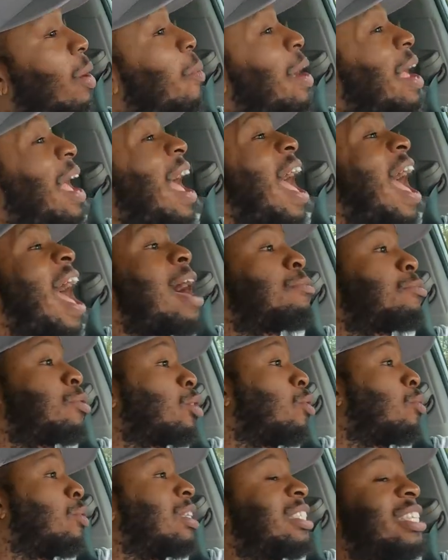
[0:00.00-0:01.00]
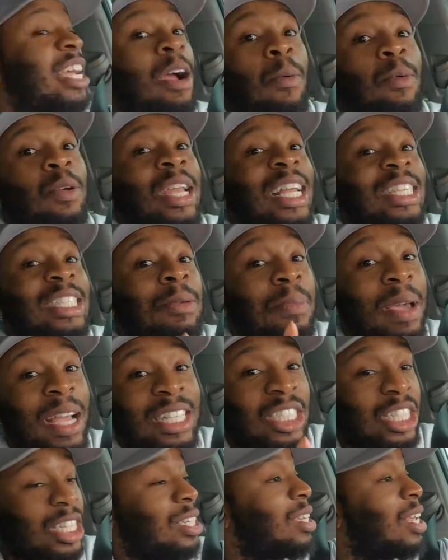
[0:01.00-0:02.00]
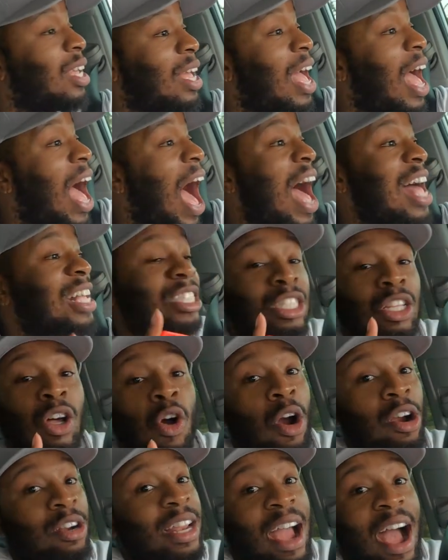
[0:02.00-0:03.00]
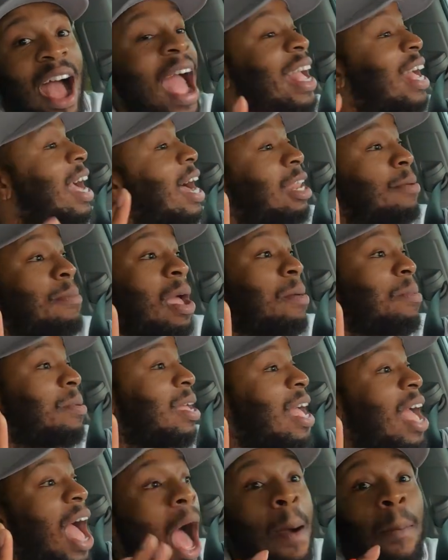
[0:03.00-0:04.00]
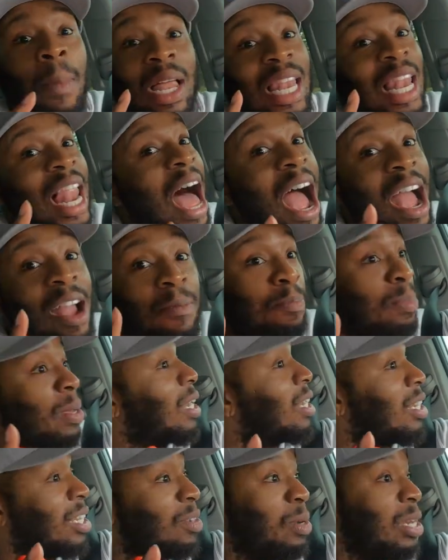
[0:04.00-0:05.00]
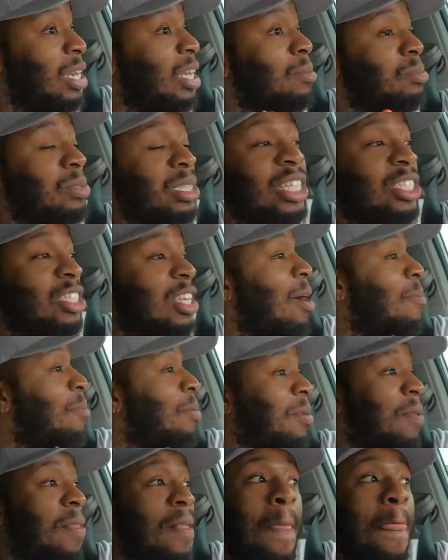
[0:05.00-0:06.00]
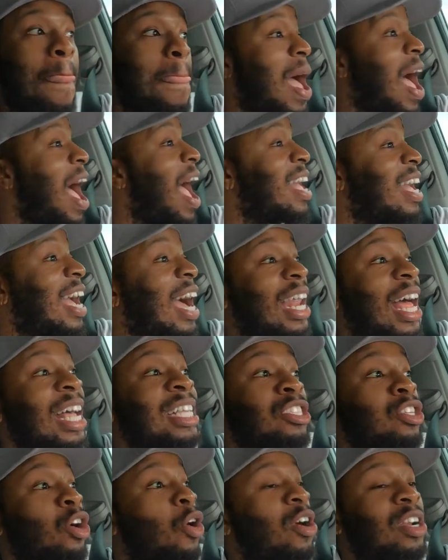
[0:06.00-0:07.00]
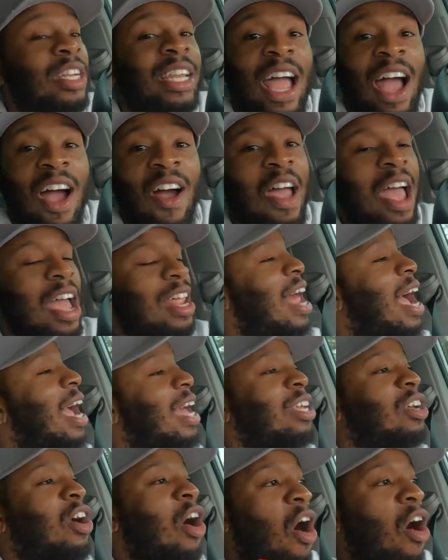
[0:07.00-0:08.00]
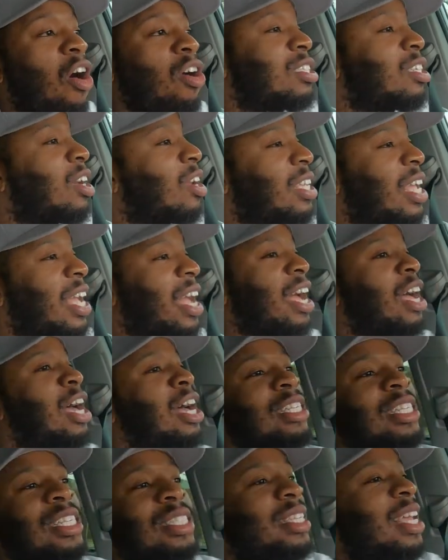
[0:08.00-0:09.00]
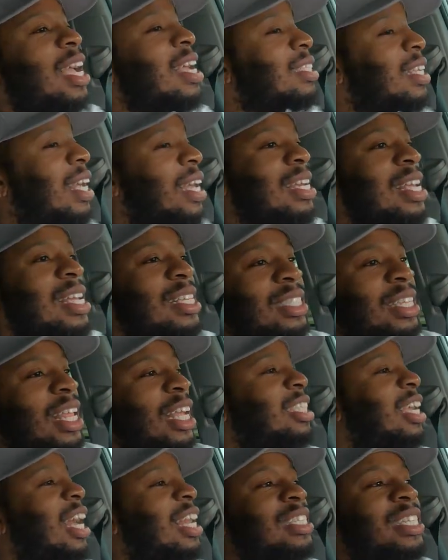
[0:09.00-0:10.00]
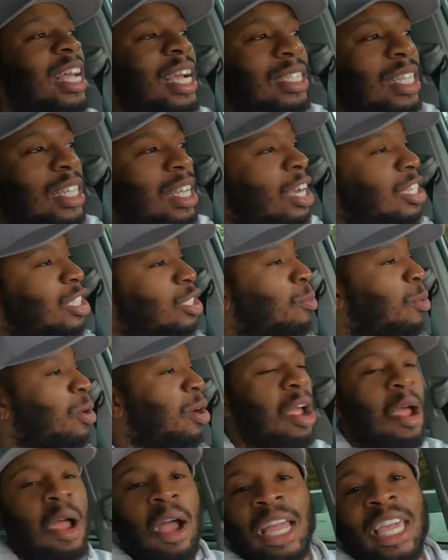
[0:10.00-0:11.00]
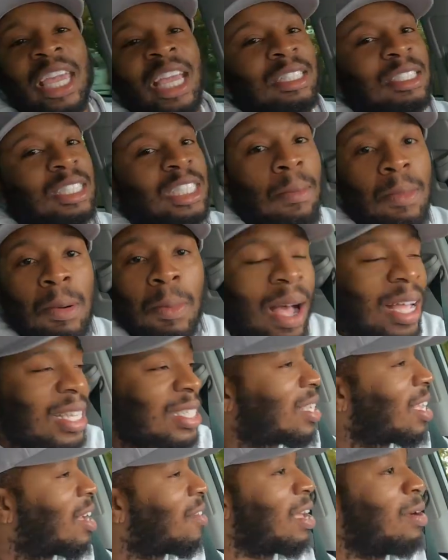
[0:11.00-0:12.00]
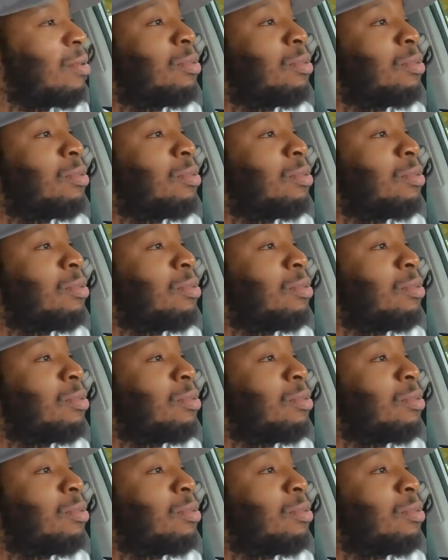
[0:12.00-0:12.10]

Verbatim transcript: It went absolutely terrible. Not to mention, I slow her down. I ain't got it, baby. I'm a liability when it comes to that shopping. I ain't got it. I slow her down. And I got to call her, tell her, yeah, this thing's saying this. Now she got to text the customer, get some of my stuff.